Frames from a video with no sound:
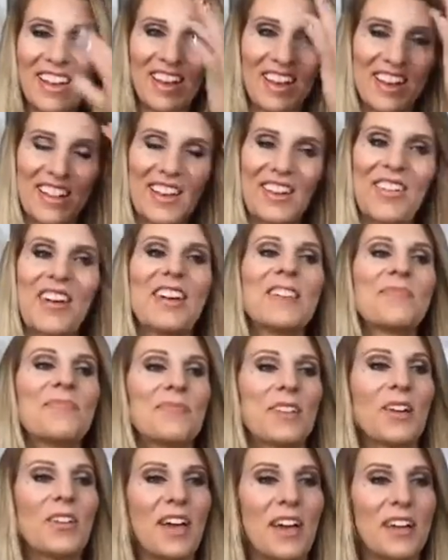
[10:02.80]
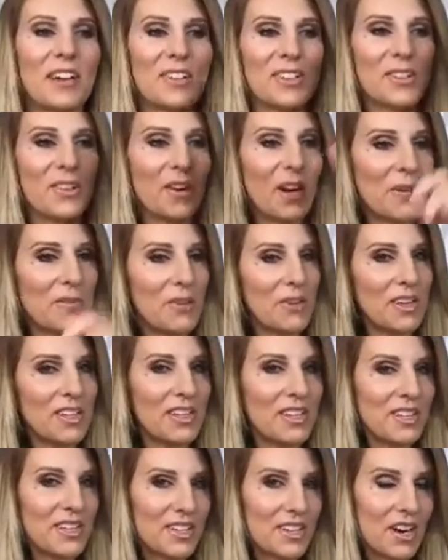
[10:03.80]
I got that right. Okay, so I'm going
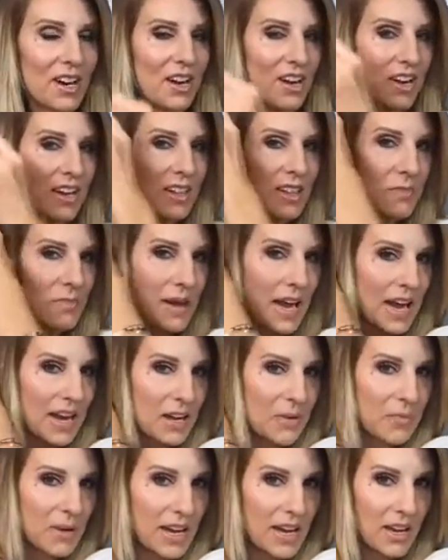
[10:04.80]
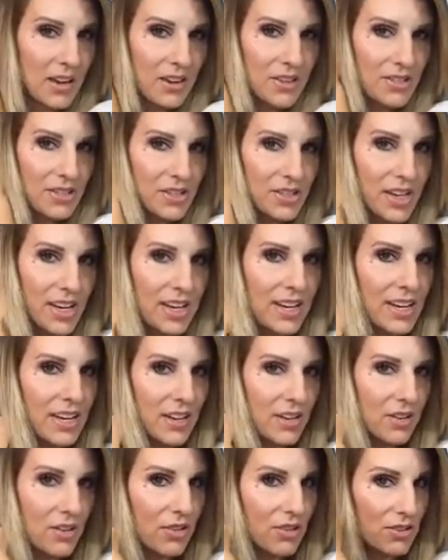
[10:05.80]
to start in the back by
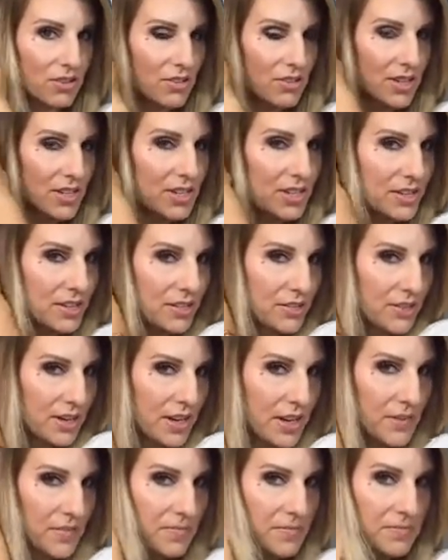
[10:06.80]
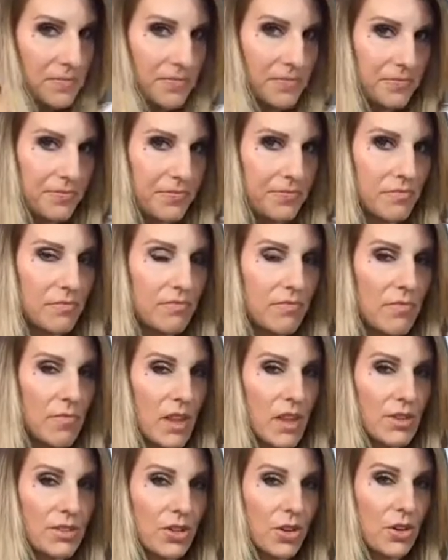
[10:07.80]
alternating curl direction, okay?
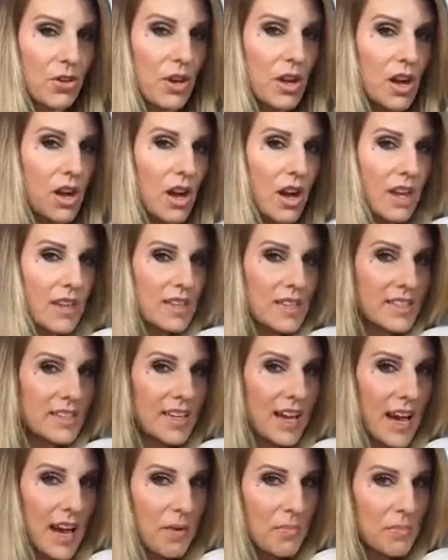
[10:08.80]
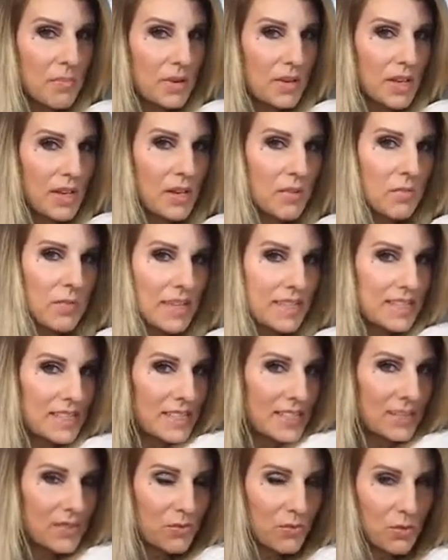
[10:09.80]
So on the top
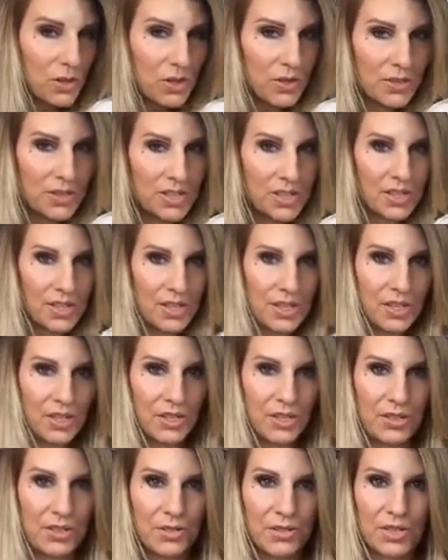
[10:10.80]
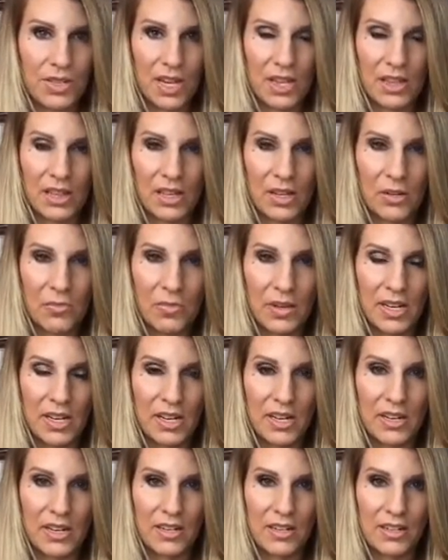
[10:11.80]
pieces, we're going to use a little
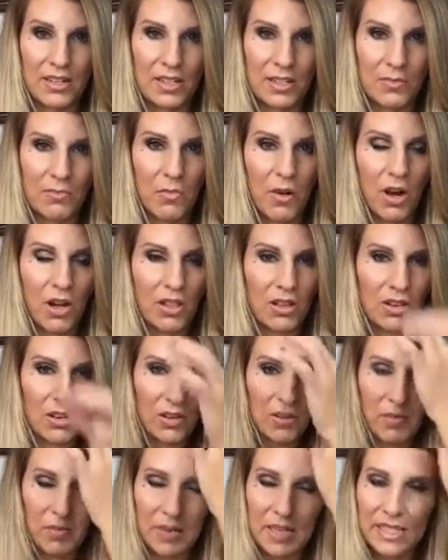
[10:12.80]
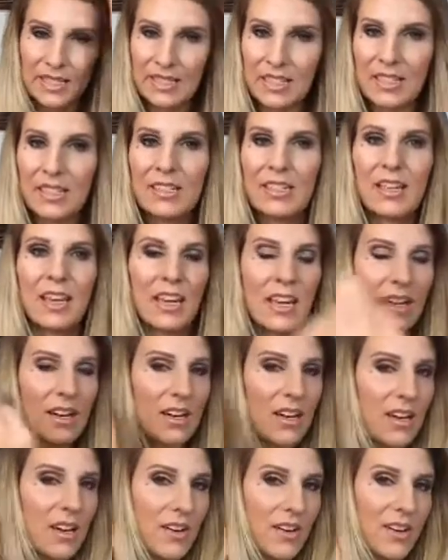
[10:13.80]
bit smaller pieces,
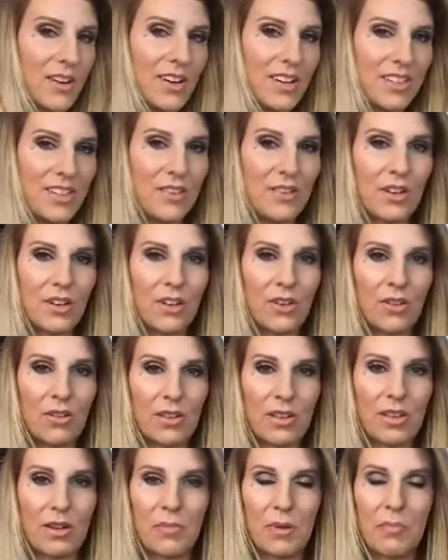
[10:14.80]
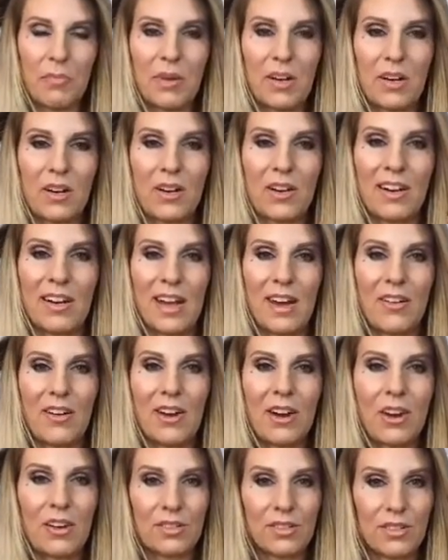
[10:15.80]
and underneath you can go a little bit bigger. Now, it
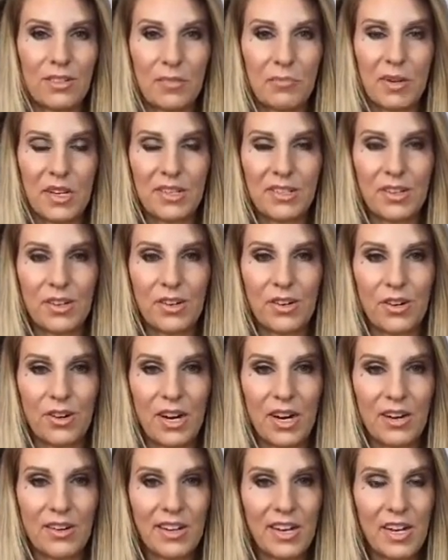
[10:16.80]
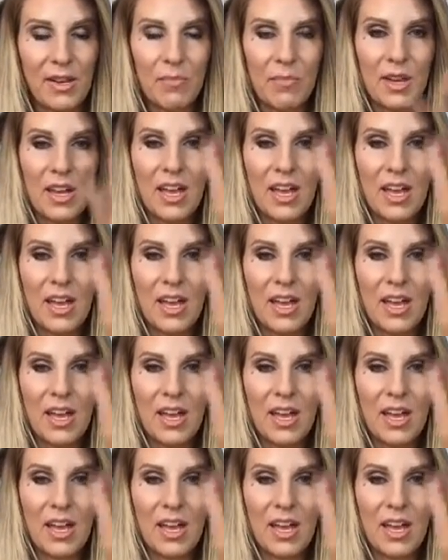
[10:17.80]
also depends on your hair type.